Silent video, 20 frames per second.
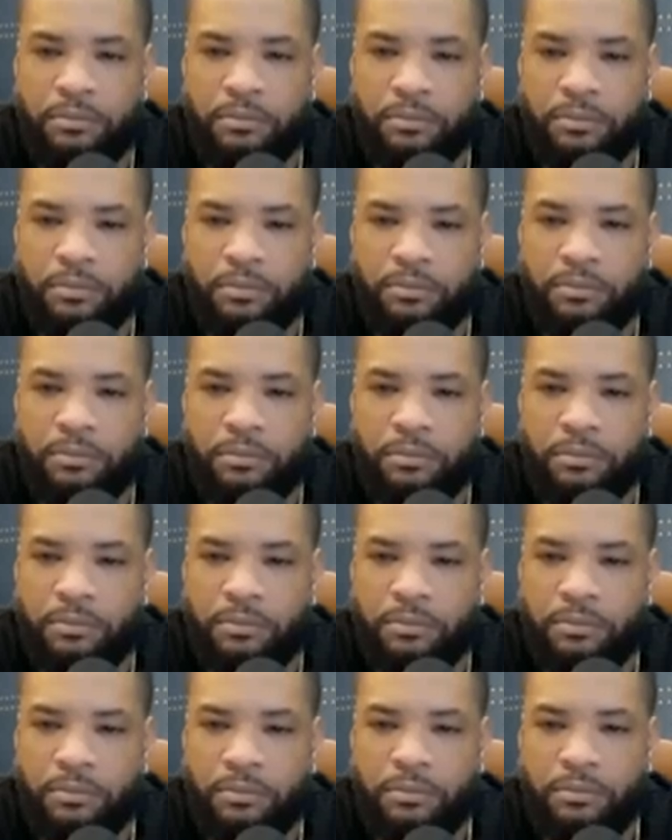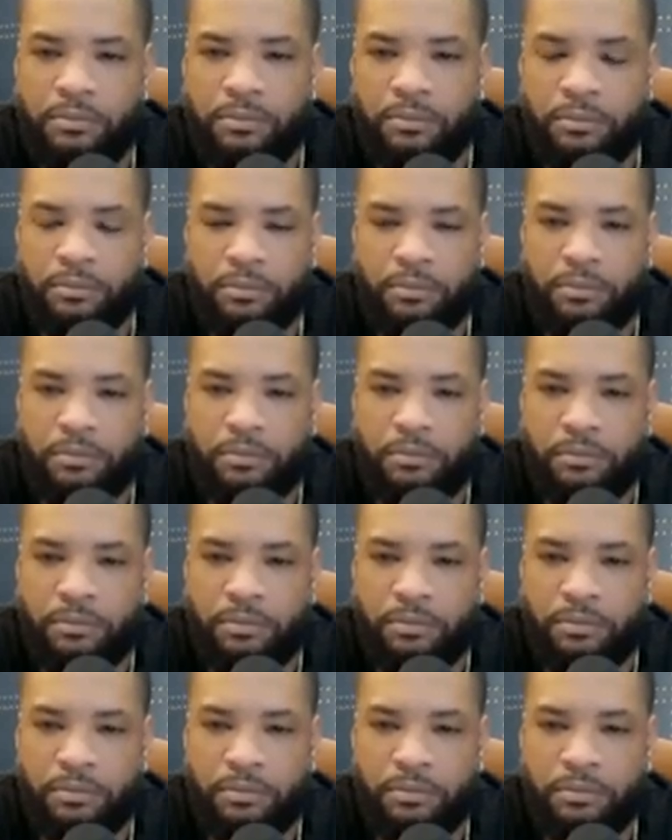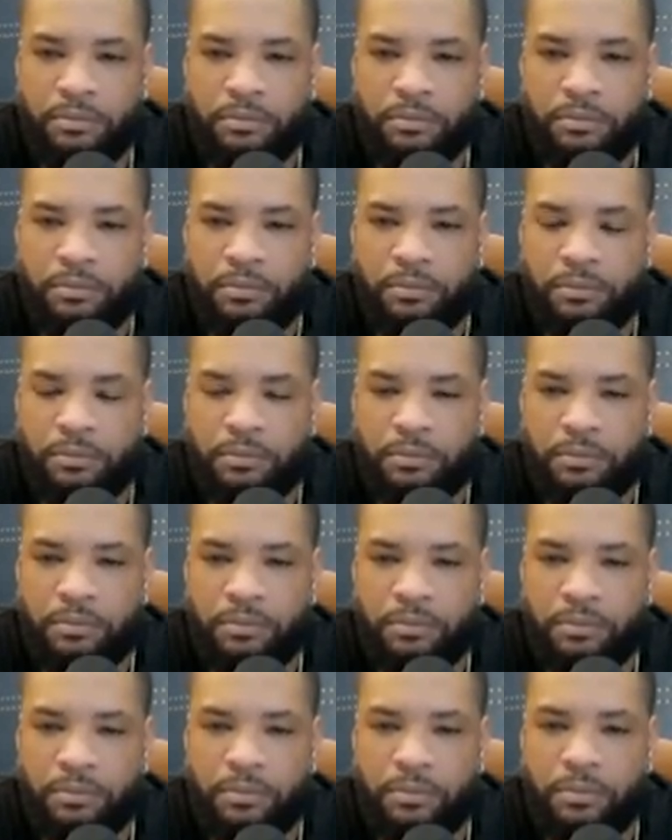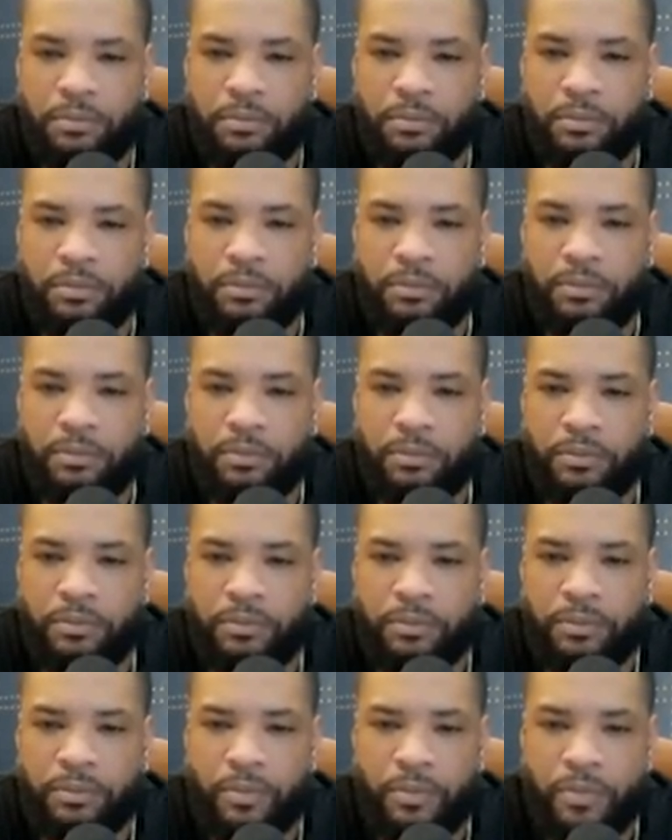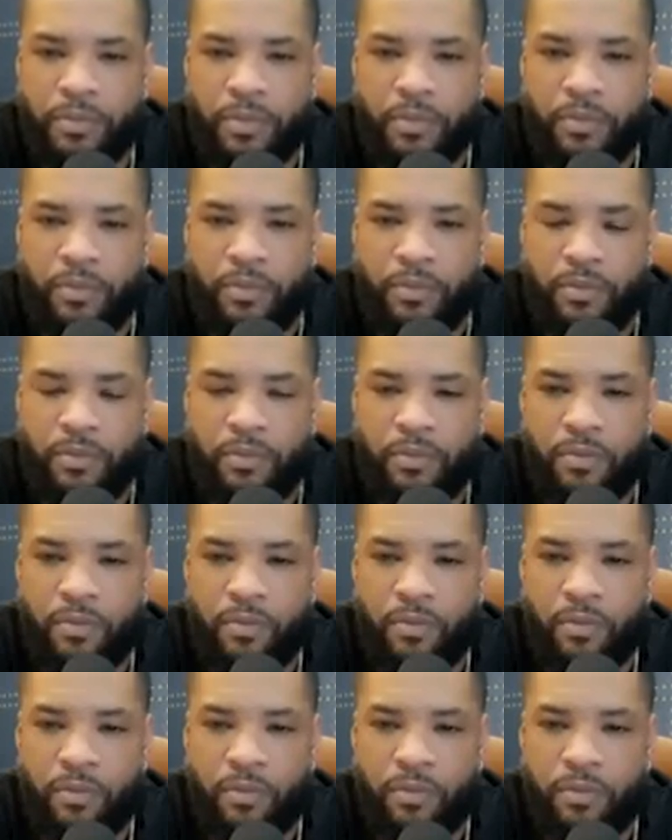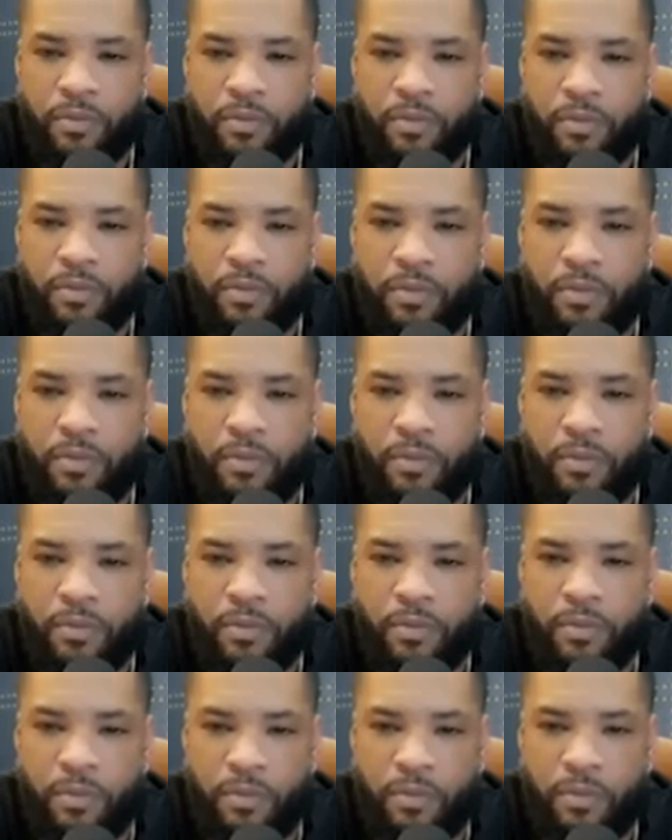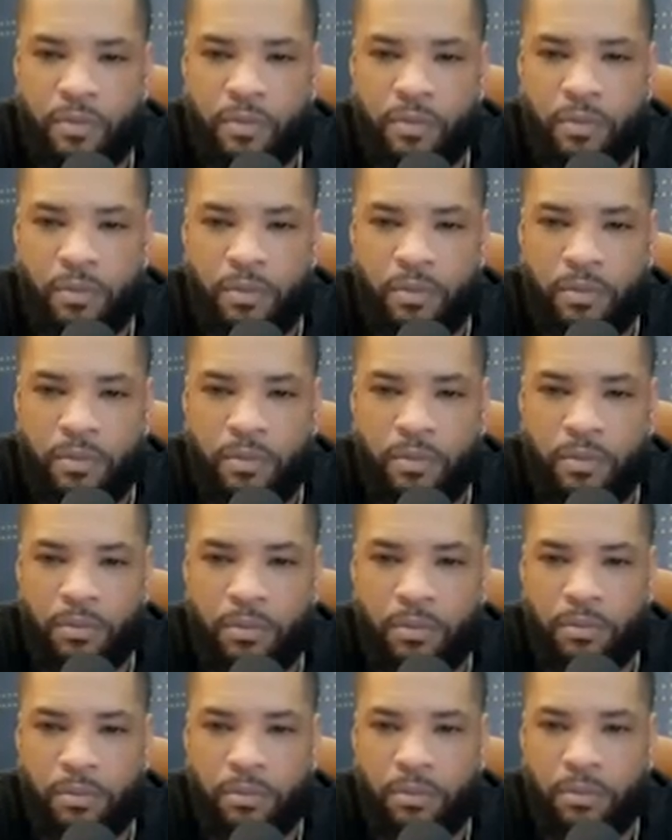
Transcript: No words are spoken by the person on screen.